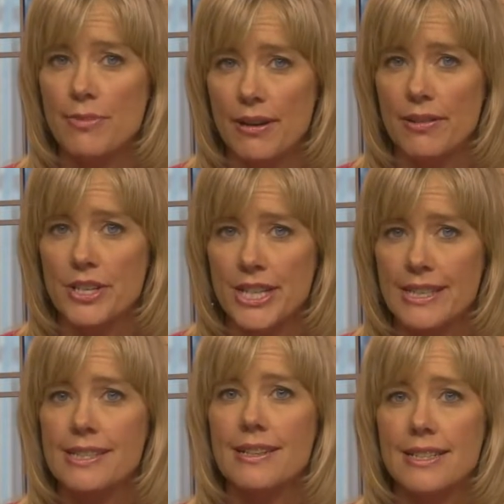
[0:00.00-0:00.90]
of marriage
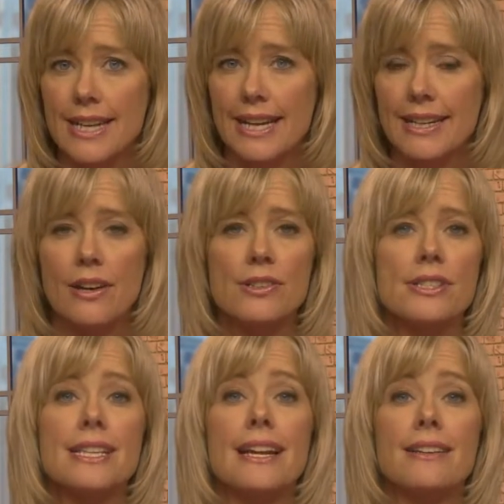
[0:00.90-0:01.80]
is contained in our
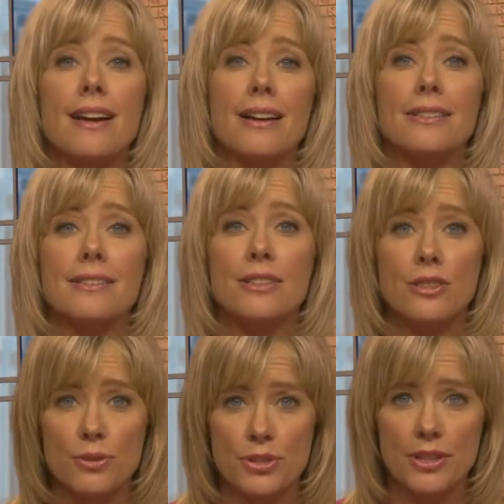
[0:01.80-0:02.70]
state
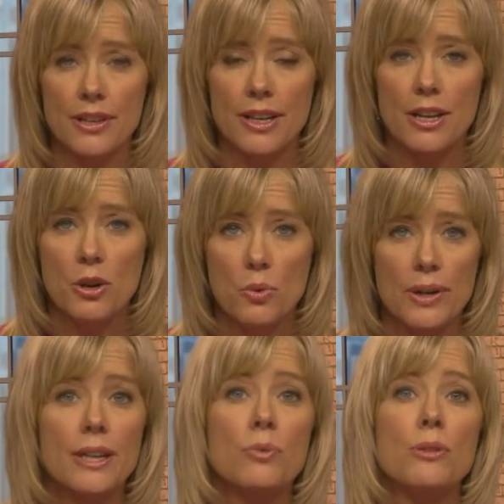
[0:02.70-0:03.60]
constitution,
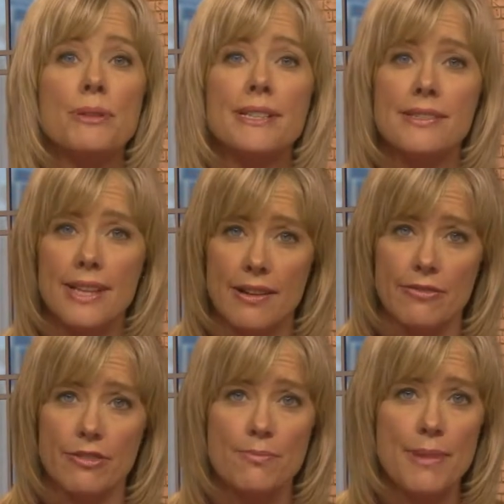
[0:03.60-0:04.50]
where it will be safe
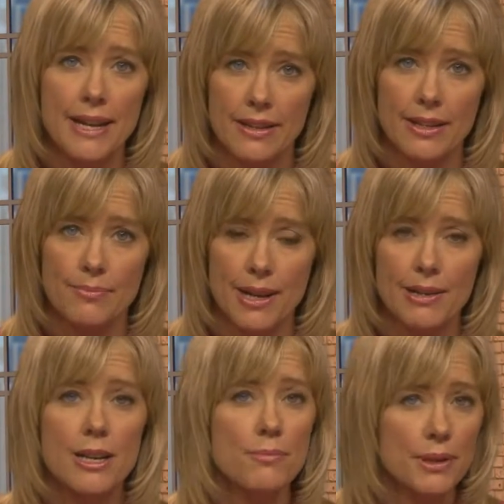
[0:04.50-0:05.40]
from meddling
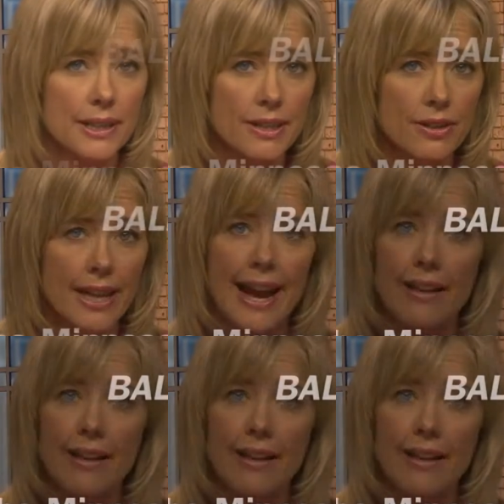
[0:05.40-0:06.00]
by political